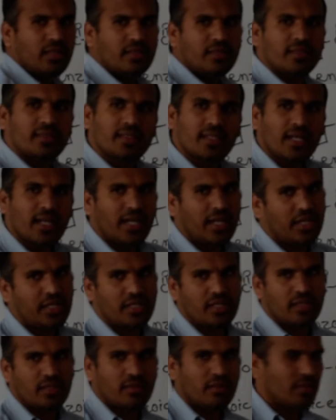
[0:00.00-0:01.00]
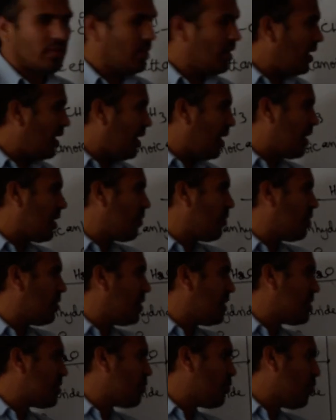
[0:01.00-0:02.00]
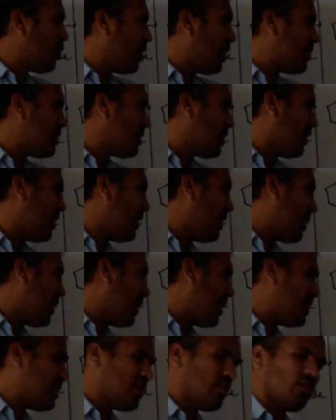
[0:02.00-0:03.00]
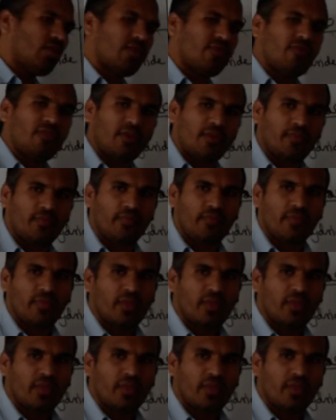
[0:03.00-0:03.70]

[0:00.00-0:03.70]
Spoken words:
this is a condition. Here this OH and here is not formed.